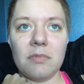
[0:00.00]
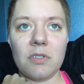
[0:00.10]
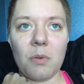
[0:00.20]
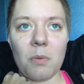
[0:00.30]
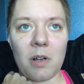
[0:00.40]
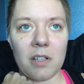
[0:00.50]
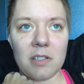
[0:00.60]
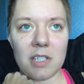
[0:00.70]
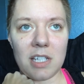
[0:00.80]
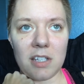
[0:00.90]
don't want
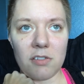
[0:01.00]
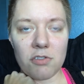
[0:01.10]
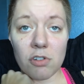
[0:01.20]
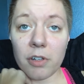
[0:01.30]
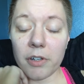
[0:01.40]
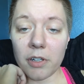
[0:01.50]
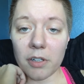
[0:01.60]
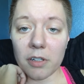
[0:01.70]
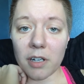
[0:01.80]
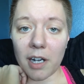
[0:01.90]
to eat
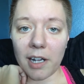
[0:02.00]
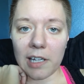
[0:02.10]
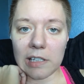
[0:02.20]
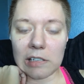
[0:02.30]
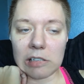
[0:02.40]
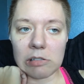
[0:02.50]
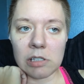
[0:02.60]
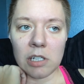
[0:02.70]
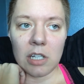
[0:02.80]
sugar, and